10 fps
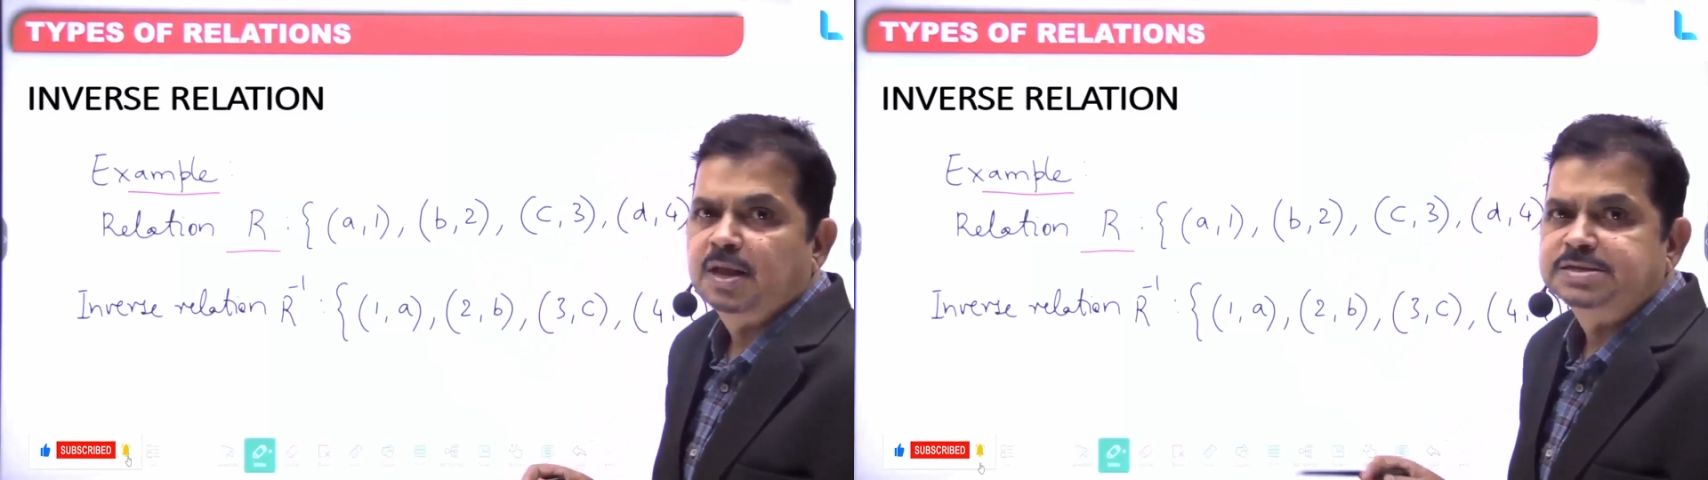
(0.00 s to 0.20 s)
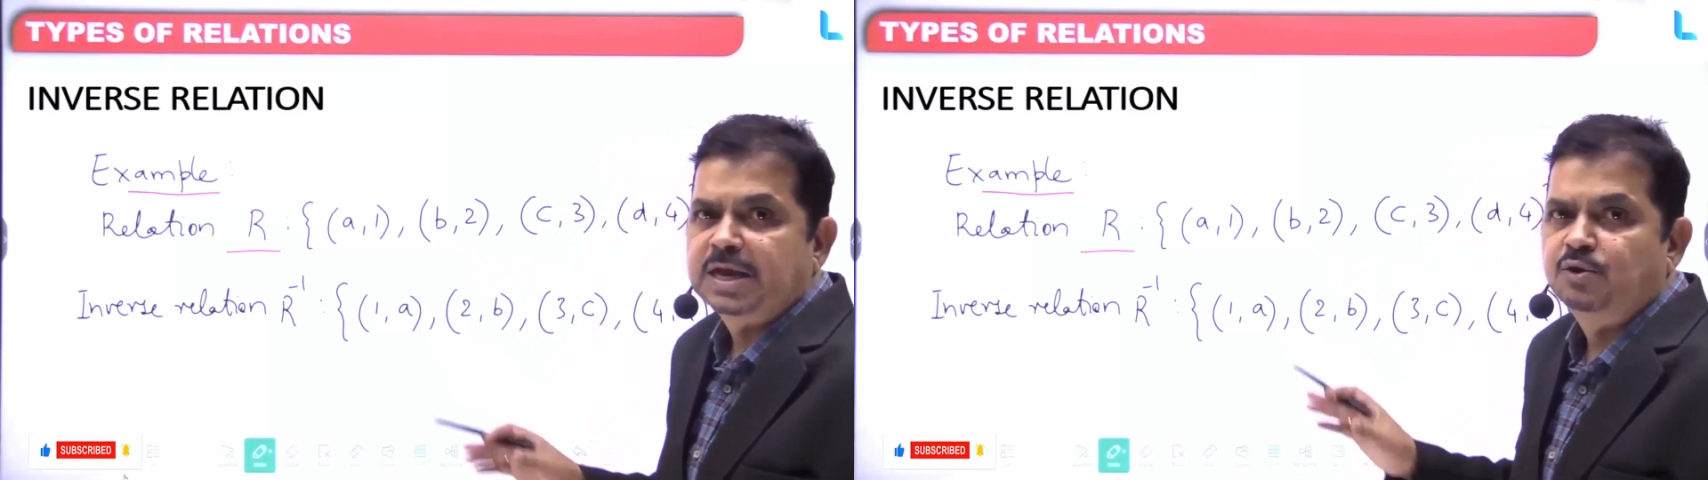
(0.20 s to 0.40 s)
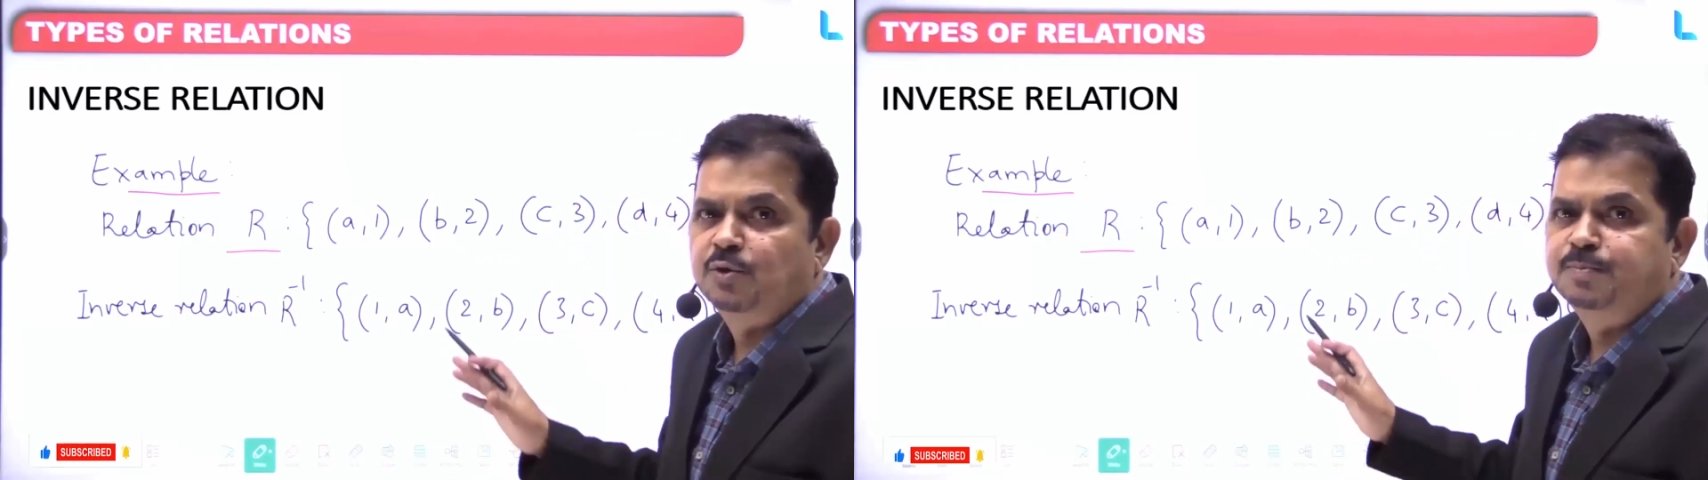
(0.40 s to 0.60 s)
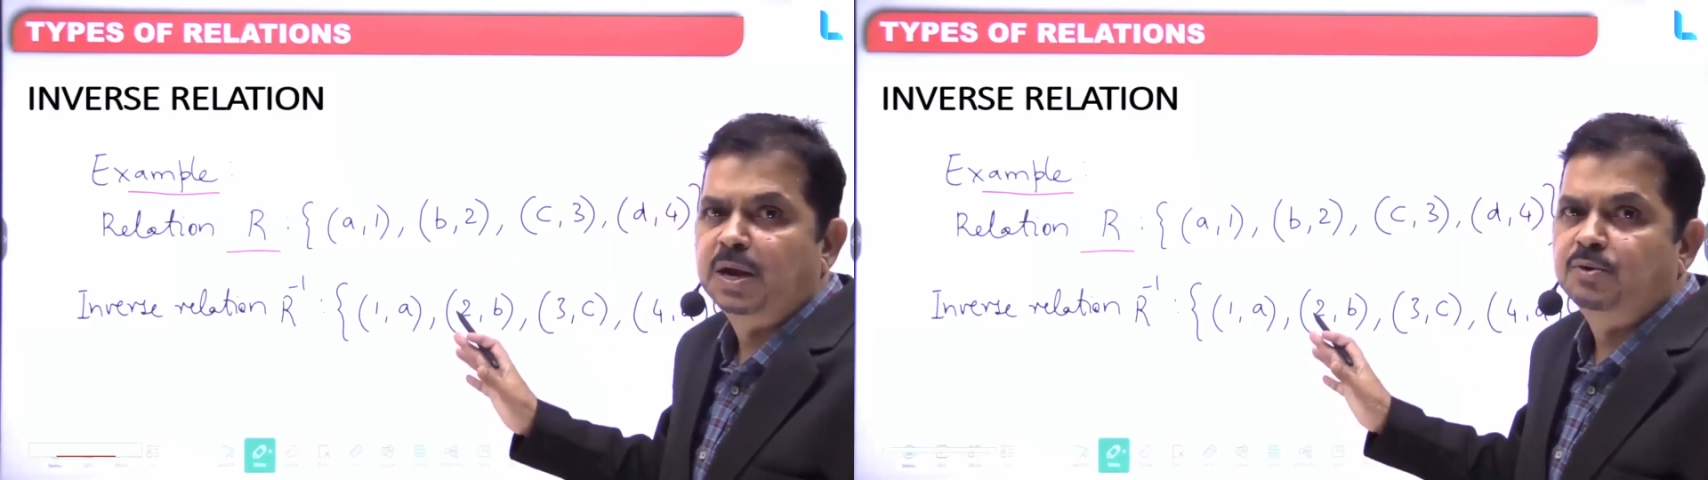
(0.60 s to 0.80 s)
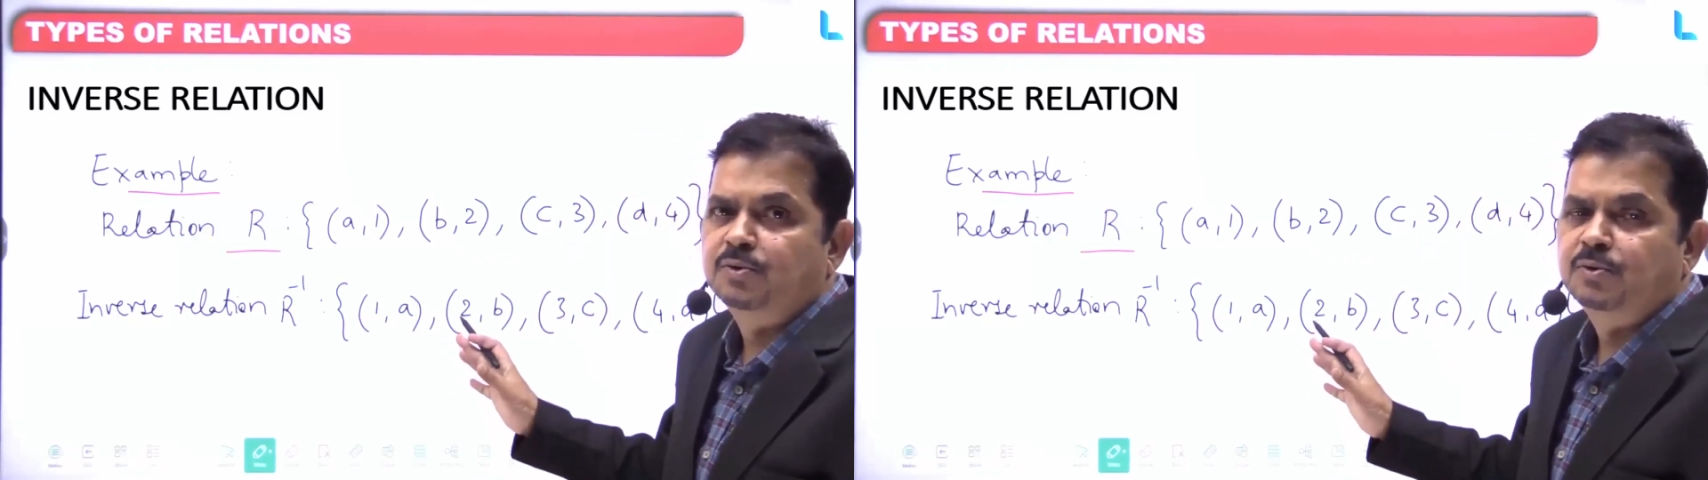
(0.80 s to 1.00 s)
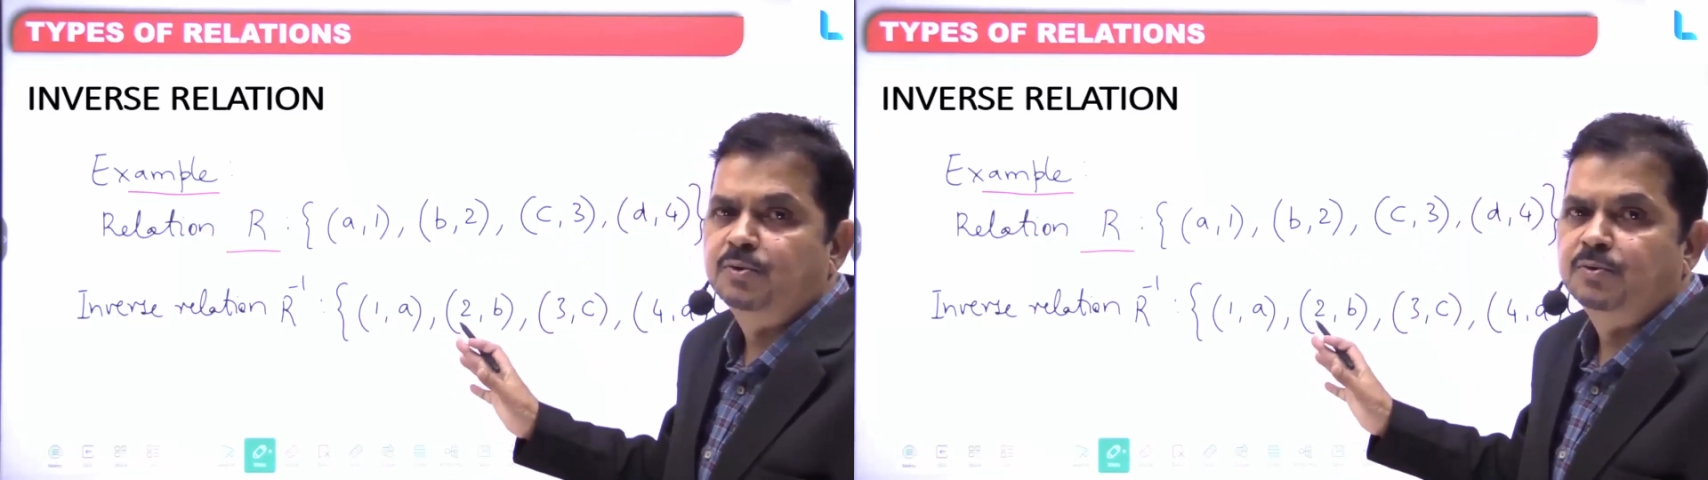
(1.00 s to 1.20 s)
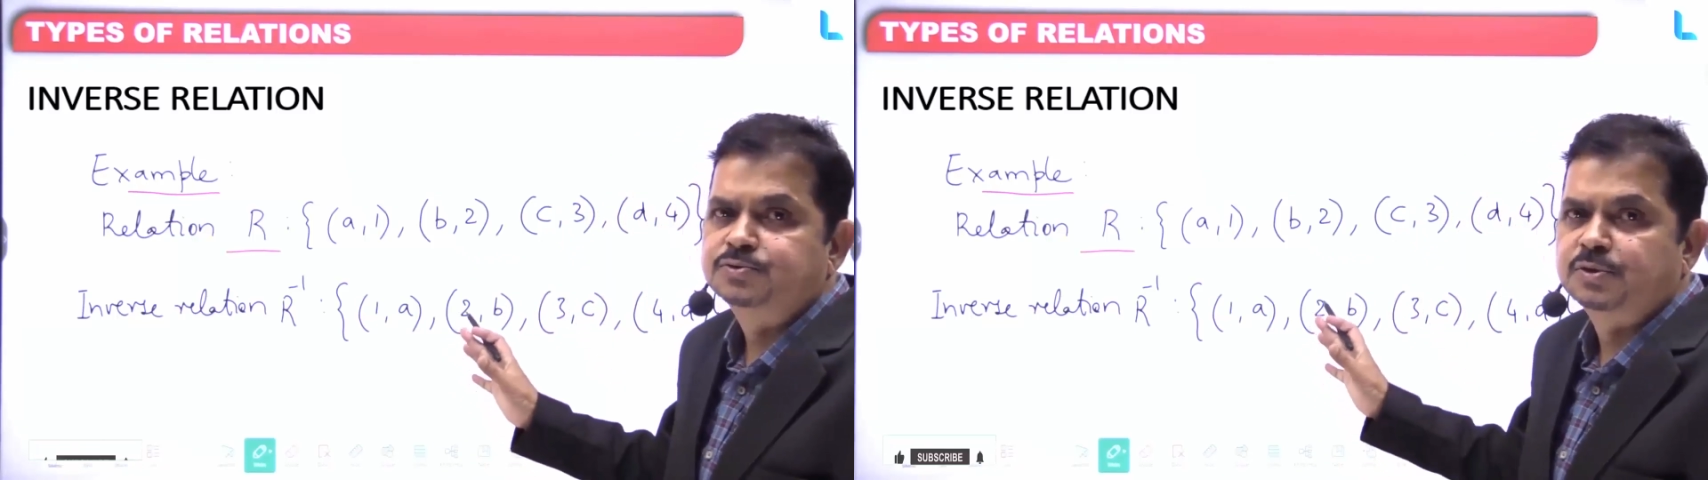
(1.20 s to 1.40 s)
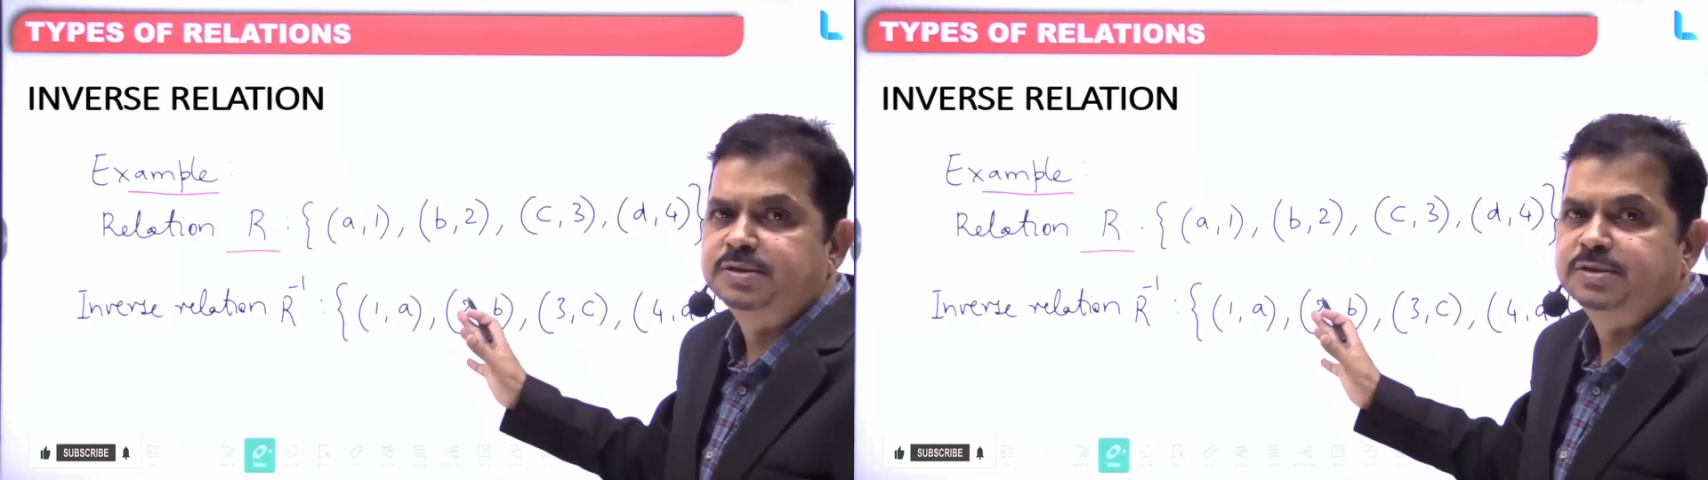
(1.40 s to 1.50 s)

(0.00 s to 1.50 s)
So I hope now So